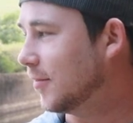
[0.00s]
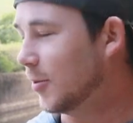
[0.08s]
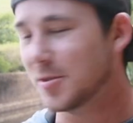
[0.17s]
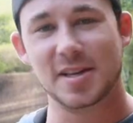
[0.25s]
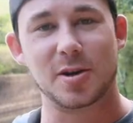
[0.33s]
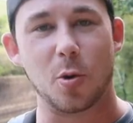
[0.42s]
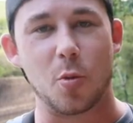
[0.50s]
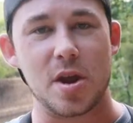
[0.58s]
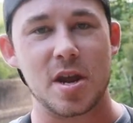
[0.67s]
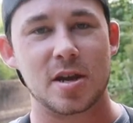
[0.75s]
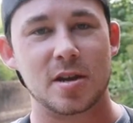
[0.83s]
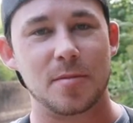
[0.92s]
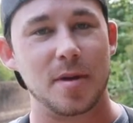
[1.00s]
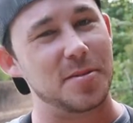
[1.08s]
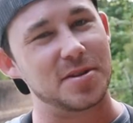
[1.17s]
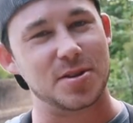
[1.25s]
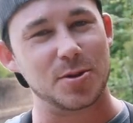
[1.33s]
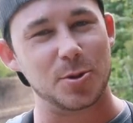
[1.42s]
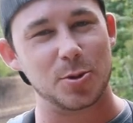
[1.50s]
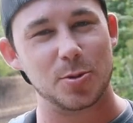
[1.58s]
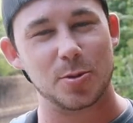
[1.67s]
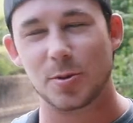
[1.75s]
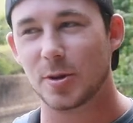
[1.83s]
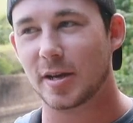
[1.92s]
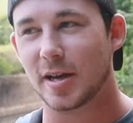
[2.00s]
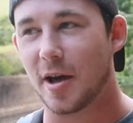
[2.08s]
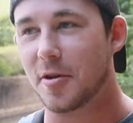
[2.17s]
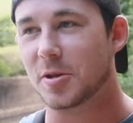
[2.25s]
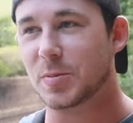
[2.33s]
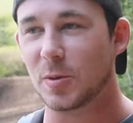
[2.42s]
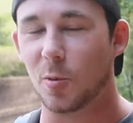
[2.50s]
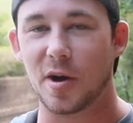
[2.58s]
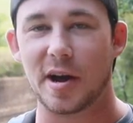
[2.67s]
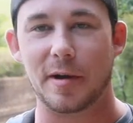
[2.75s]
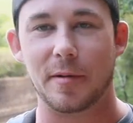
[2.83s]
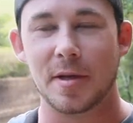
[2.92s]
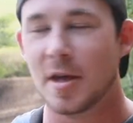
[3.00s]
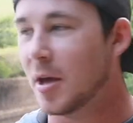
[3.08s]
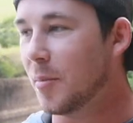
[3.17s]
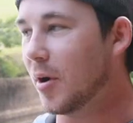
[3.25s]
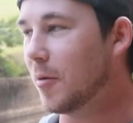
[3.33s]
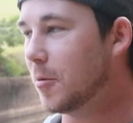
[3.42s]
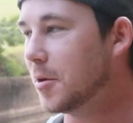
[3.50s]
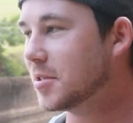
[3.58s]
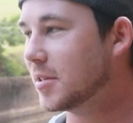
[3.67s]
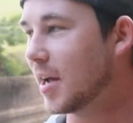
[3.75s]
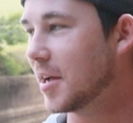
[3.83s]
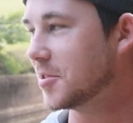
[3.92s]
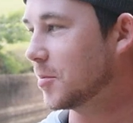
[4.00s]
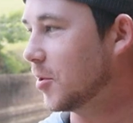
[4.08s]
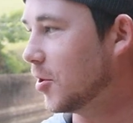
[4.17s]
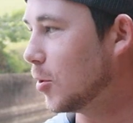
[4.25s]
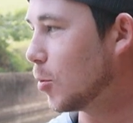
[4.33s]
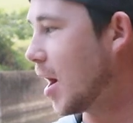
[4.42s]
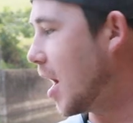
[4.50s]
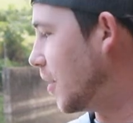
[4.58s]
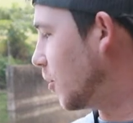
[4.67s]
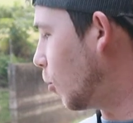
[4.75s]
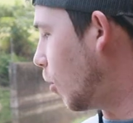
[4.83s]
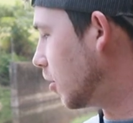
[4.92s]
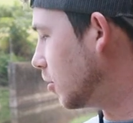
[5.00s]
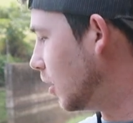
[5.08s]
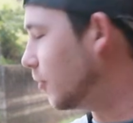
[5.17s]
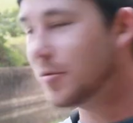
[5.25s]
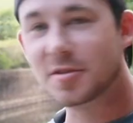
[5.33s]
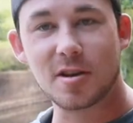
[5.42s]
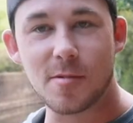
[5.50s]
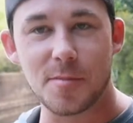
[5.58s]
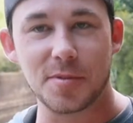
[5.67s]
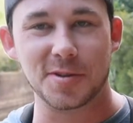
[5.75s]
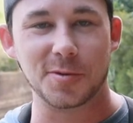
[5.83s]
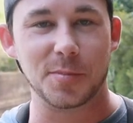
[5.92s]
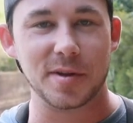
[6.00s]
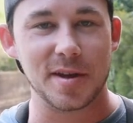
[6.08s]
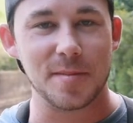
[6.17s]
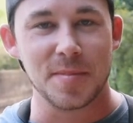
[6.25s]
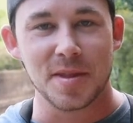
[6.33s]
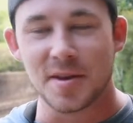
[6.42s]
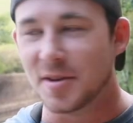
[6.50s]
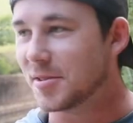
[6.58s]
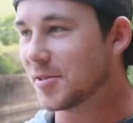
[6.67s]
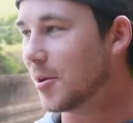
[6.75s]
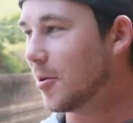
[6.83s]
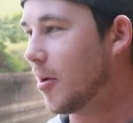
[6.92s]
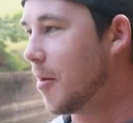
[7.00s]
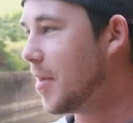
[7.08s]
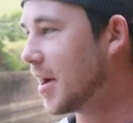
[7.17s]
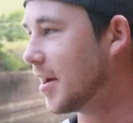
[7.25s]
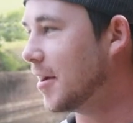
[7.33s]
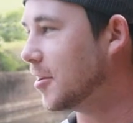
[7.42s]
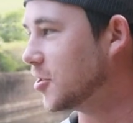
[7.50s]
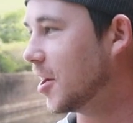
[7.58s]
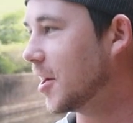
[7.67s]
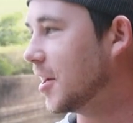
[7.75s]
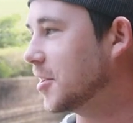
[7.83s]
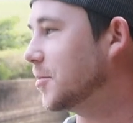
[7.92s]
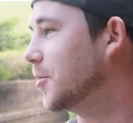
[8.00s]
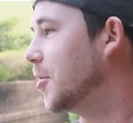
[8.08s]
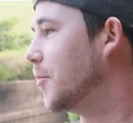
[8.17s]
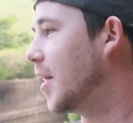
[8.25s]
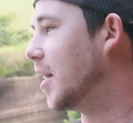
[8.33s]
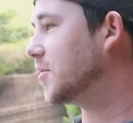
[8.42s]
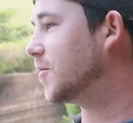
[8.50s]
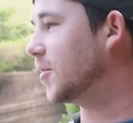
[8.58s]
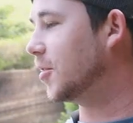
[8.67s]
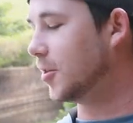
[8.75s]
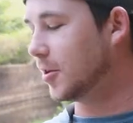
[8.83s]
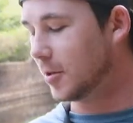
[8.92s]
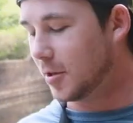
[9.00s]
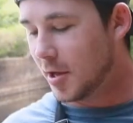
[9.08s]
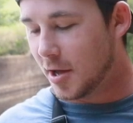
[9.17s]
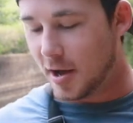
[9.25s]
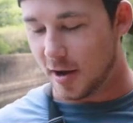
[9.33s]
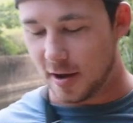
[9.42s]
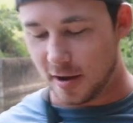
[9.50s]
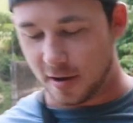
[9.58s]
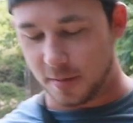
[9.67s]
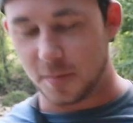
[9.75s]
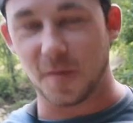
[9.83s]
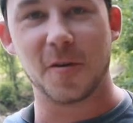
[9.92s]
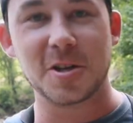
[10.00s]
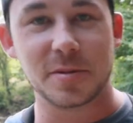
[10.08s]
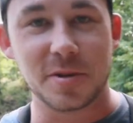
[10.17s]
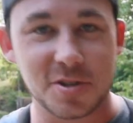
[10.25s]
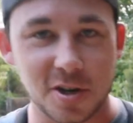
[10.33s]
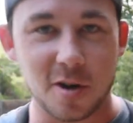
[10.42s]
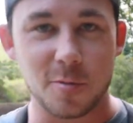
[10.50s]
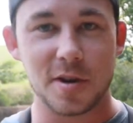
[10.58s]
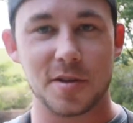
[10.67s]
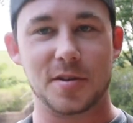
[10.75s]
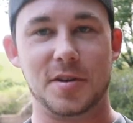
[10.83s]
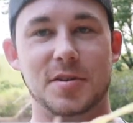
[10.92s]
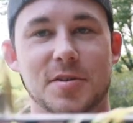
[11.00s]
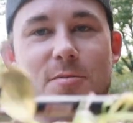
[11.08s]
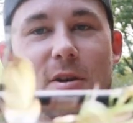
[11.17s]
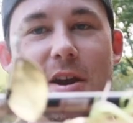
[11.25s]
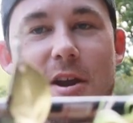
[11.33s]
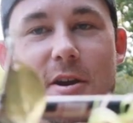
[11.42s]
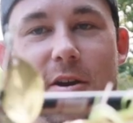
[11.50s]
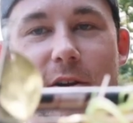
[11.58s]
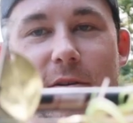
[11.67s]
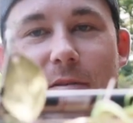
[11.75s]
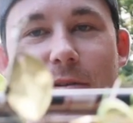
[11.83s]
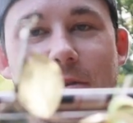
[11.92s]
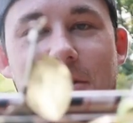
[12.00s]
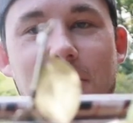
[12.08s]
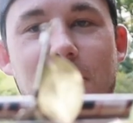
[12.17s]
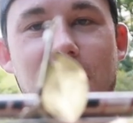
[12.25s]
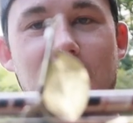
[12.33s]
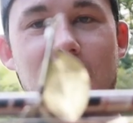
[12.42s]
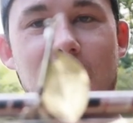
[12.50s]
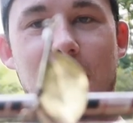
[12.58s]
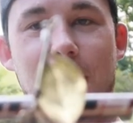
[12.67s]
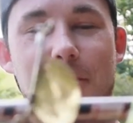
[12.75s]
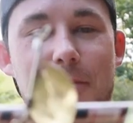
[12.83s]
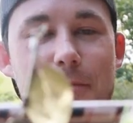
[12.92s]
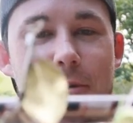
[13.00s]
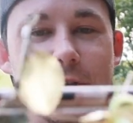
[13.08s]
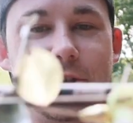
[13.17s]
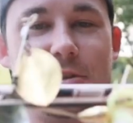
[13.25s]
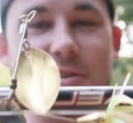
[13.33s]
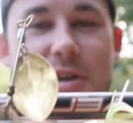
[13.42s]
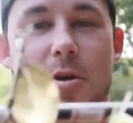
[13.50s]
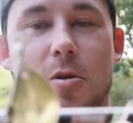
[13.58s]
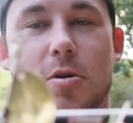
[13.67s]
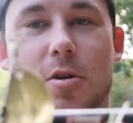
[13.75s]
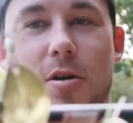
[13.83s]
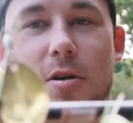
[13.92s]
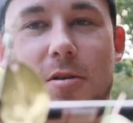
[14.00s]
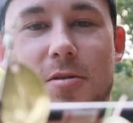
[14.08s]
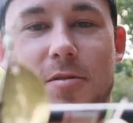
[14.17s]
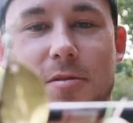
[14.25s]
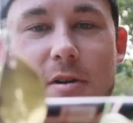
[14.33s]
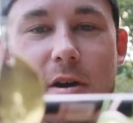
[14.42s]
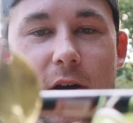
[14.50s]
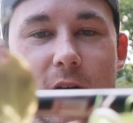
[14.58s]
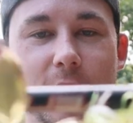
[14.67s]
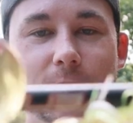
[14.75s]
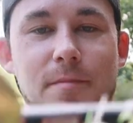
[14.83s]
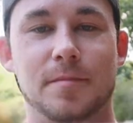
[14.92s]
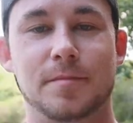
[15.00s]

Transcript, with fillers: feels like a week, maybe two. I don't know, it's been a while. But we recently had some good rain. The water levels come up a little bit. So I'm back out here trying to catch some good bass for y'all. Um, the first thing I'm gonna start out with is right here. This little uh, pretty sure it's an eagle claw uh,